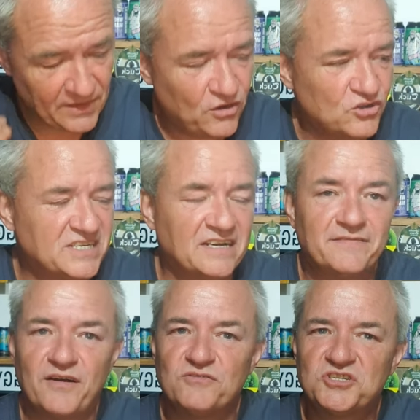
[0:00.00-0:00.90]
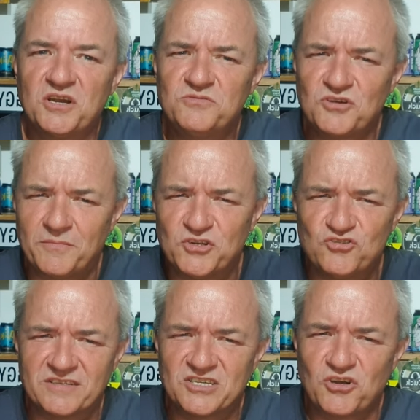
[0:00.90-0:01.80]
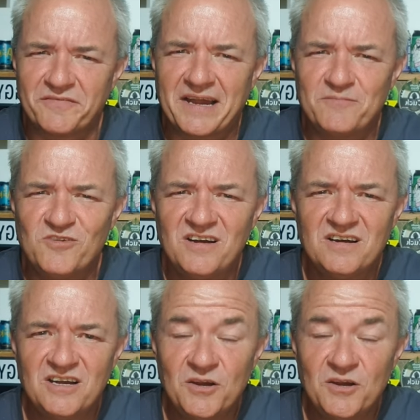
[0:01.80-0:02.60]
got to take a photo, so I'm going to drink this off camera.